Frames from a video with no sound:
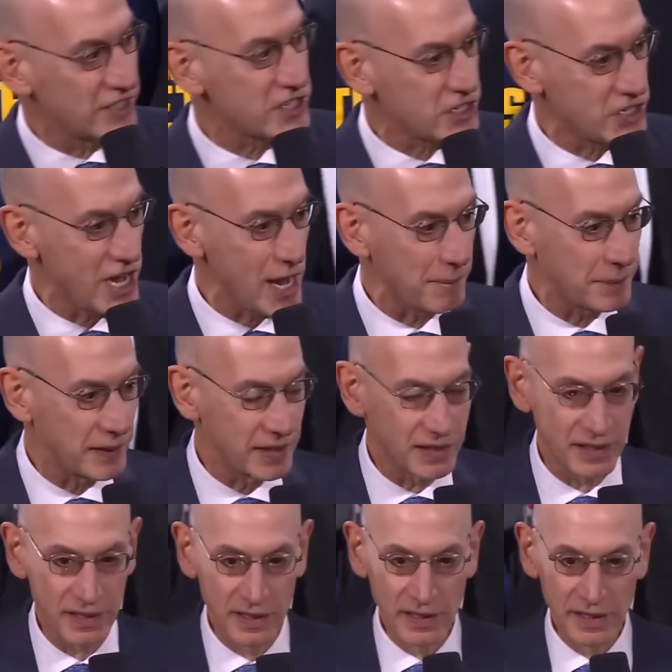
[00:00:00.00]
They took the
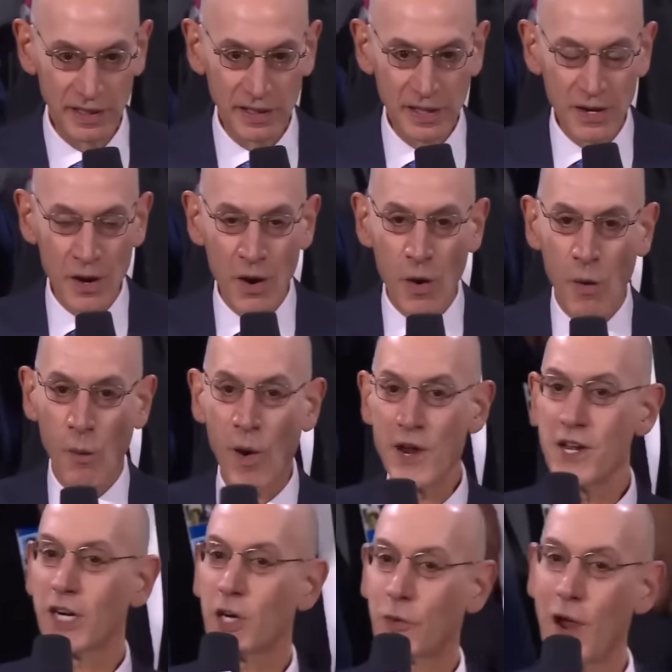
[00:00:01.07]
opposite approach to
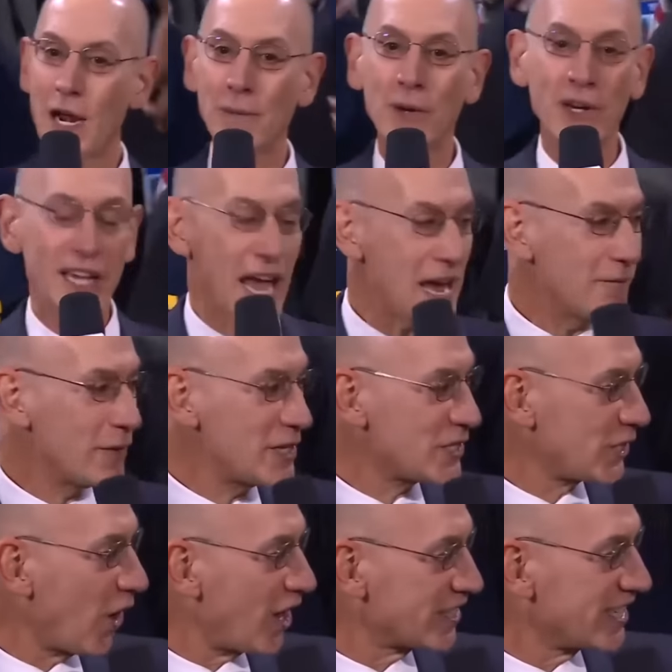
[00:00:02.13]
MLB over the last
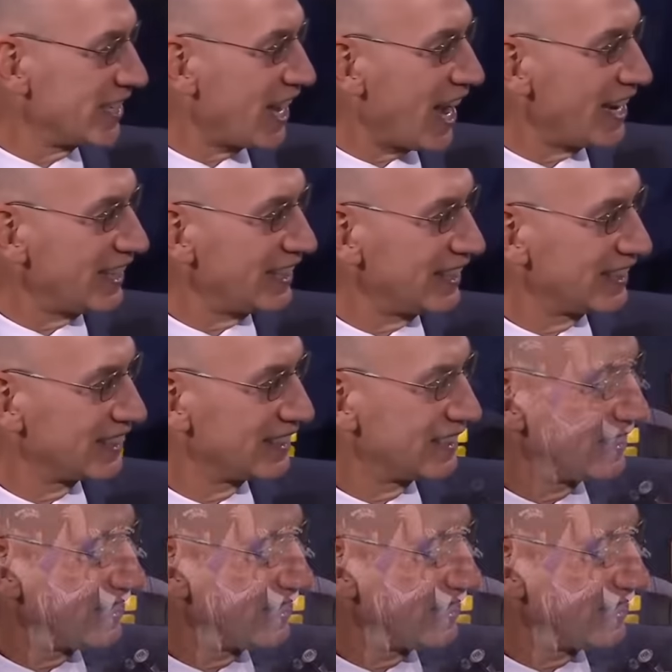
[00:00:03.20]
30 seasons.